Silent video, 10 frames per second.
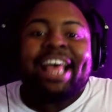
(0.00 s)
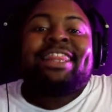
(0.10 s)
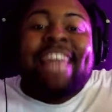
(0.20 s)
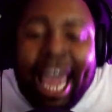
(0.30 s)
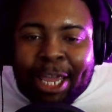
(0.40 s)

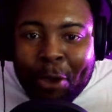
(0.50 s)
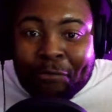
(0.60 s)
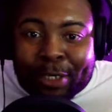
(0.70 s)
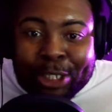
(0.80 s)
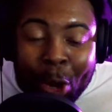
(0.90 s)
Thank you
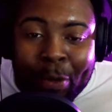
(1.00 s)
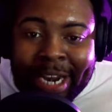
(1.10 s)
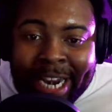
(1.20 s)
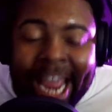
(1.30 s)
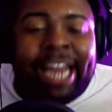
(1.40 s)
for
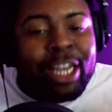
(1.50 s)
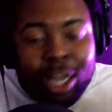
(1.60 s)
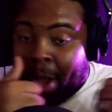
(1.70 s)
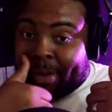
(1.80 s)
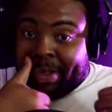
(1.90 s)
tuning in.
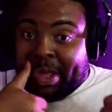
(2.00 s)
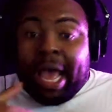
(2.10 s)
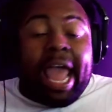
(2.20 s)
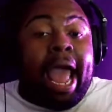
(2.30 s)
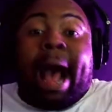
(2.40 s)
Look,
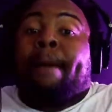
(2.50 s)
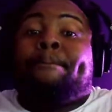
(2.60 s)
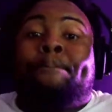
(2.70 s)
I'm